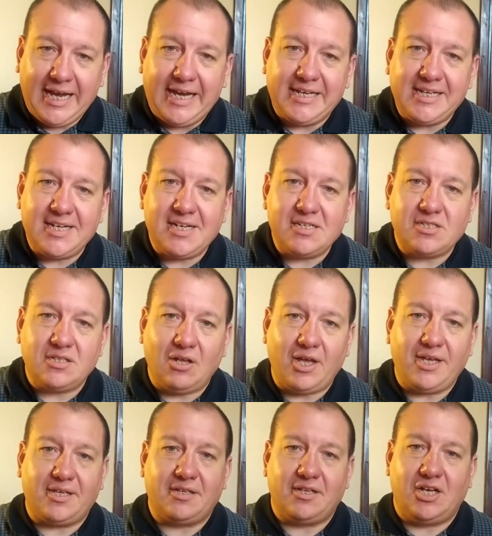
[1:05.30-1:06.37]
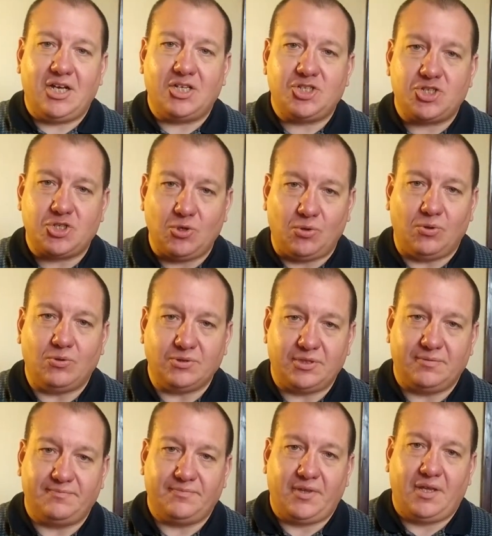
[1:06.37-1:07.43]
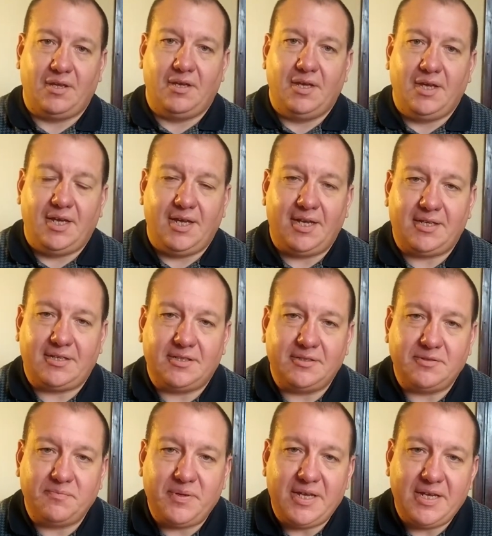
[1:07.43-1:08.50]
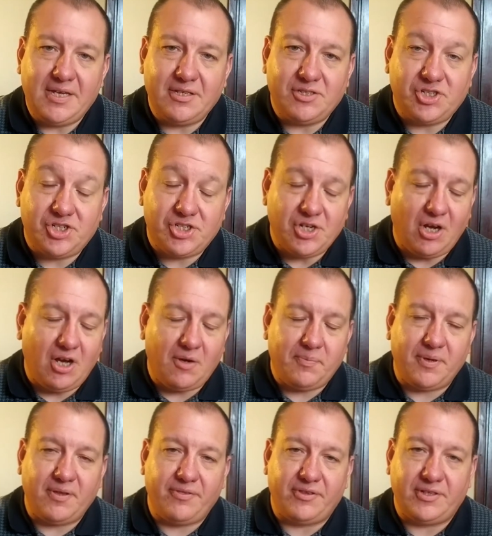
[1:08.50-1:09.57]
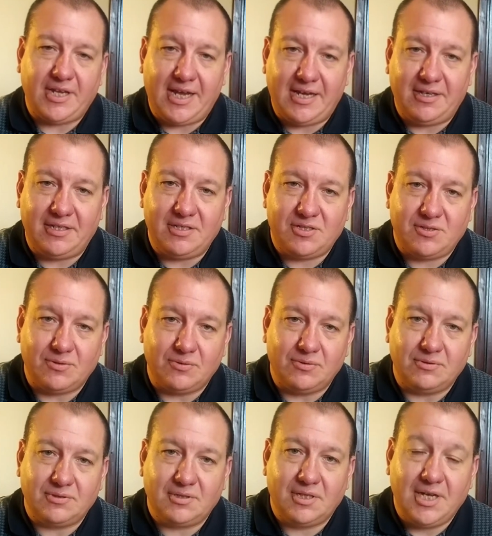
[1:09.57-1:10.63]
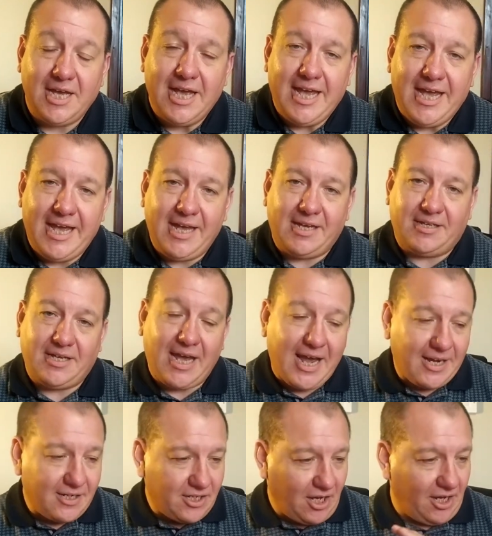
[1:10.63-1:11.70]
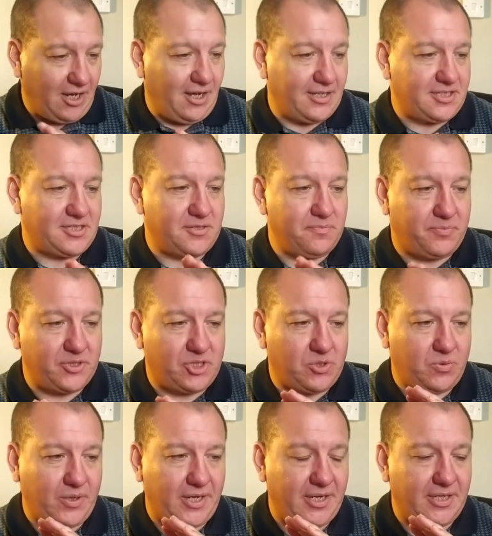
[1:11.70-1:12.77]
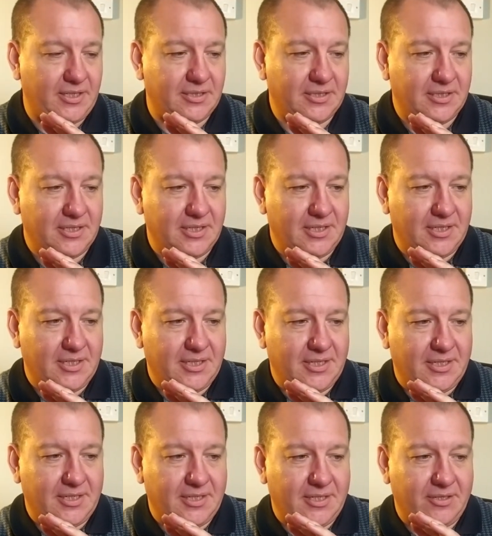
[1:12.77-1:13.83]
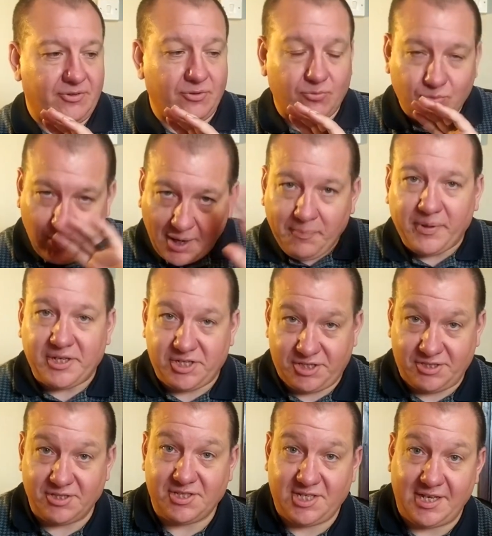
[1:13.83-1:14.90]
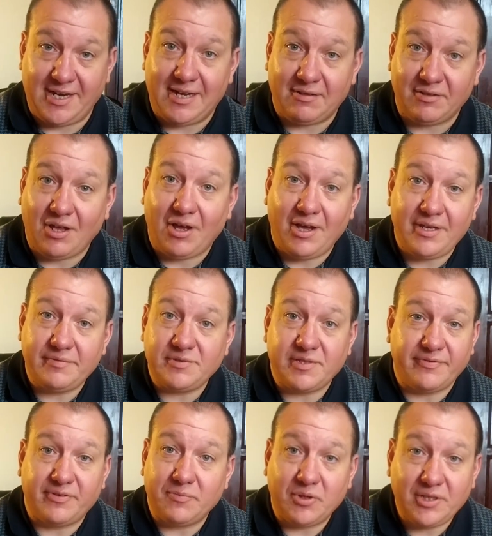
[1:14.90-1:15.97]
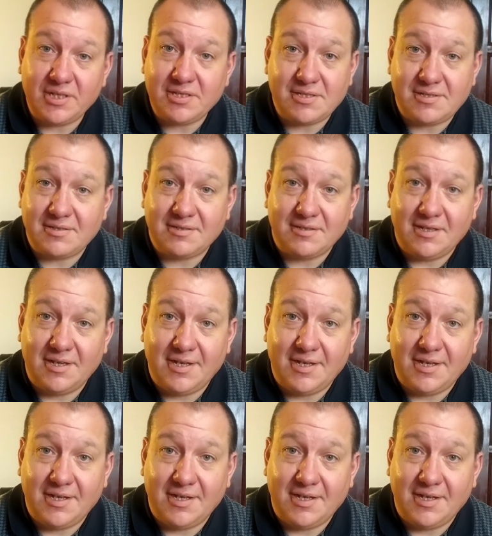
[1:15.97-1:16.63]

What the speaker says: And it is like a sword. It can be sharper than any sword. It can cut between the rubbish that's in our lives, if I'm honest,